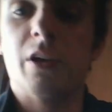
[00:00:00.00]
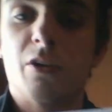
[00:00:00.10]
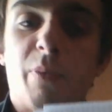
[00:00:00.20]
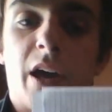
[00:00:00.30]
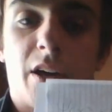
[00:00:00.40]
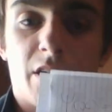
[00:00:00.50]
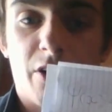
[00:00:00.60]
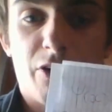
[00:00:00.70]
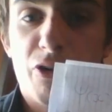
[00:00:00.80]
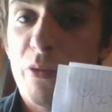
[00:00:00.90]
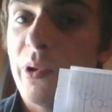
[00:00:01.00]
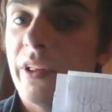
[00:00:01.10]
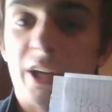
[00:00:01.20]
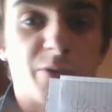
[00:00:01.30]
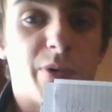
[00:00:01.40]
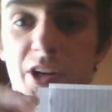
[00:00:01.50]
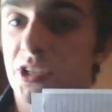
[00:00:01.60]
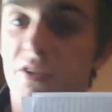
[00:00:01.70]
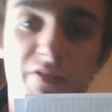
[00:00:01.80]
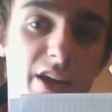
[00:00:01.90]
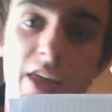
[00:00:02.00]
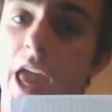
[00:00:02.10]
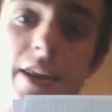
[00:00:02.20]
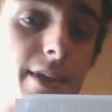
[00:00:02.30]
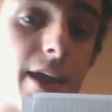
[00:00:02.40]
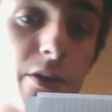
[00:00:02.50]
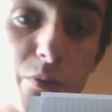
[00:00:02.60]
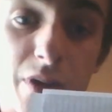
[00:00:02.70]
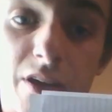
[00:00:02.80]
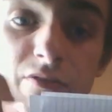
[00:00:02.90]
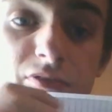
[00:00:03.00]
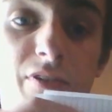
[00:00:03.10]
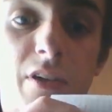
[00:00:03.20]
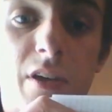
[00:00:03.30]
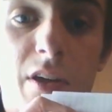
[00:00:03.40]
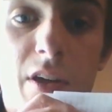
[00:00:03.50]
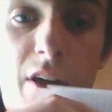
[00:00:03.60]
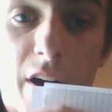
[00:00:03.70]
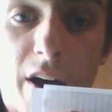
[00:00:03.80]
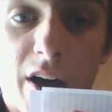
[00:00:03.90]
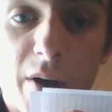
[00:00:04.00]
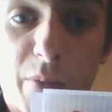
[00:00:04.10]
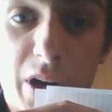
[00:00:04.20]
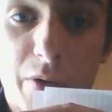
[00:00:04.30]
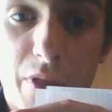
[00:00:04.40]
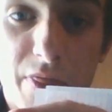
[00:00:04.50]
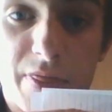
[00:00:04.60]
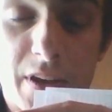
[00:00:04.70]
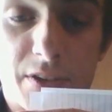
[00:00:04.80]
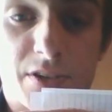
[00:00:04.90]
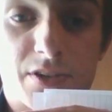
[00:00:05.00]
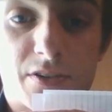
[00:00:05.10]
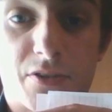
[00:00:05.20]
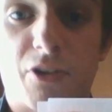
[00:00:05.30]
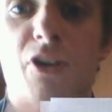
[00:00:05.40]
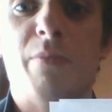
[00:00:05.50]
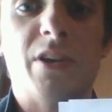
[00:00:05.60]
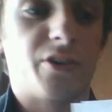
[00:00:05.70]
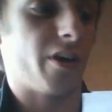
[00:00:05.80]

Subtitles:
look back at our normal expression of any kind of wave, we know that this term is our